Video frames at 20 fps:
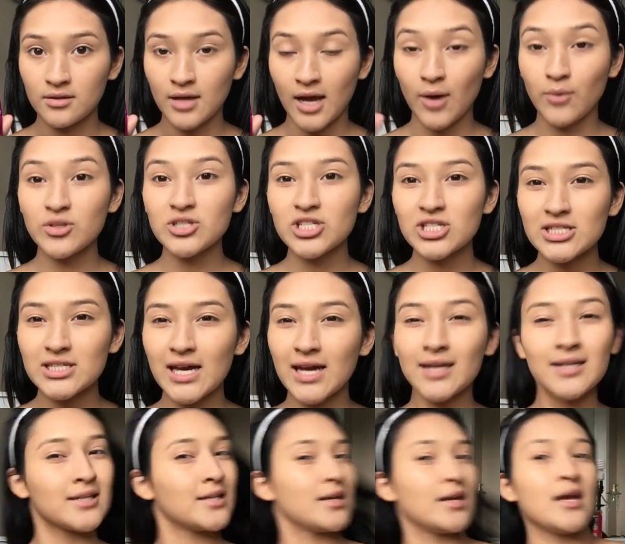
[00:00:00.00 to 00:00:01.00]
I wish this
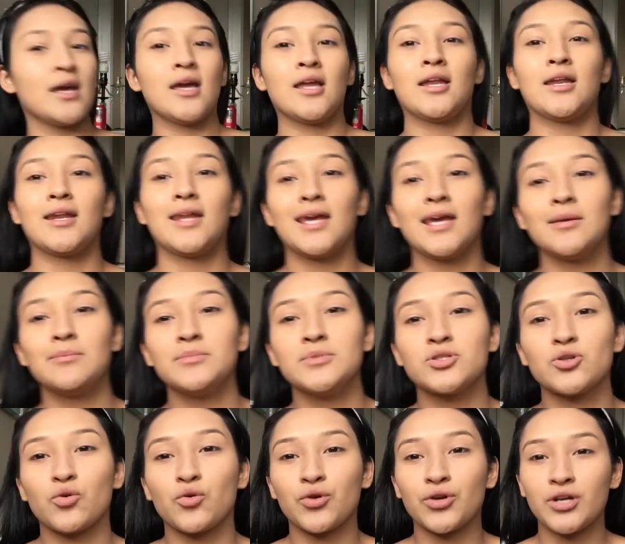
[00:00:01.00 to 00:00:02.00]
had
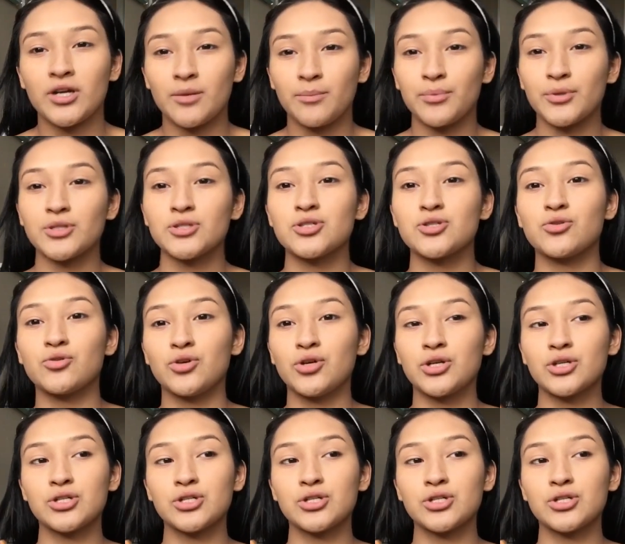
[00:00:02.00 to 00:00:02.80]
names or numbers so you